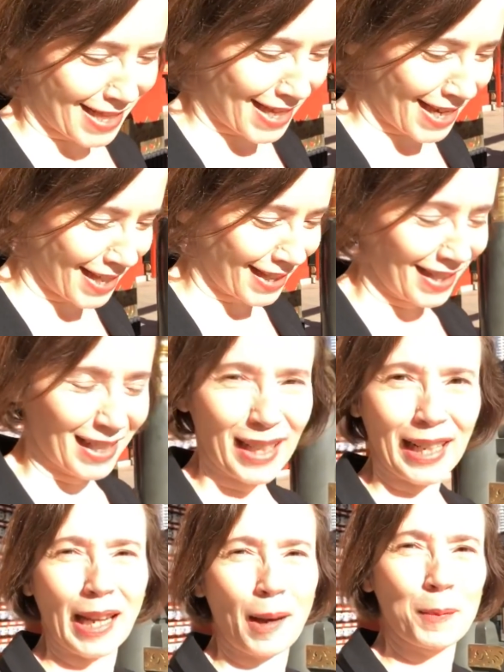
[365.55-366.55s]
then
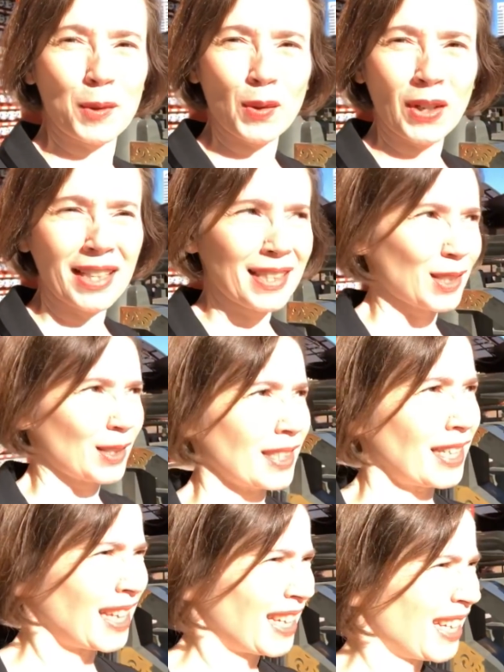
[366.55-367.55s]
clap twice,
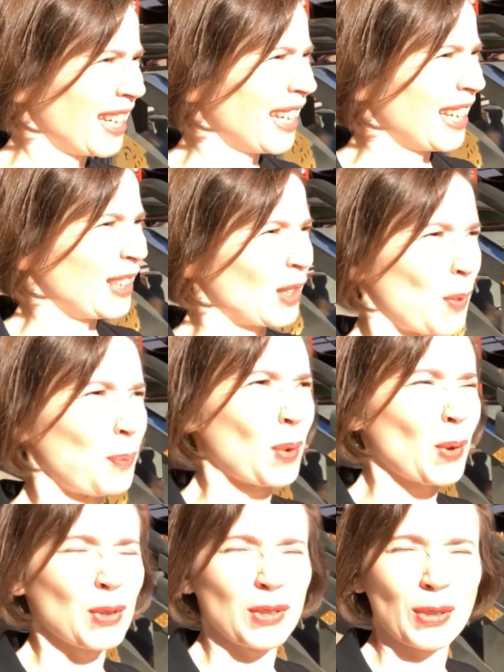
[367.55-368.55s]
no,
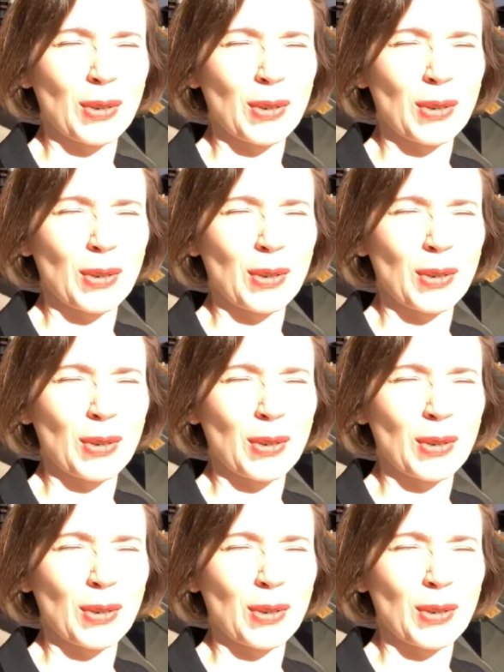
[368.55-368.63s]
bow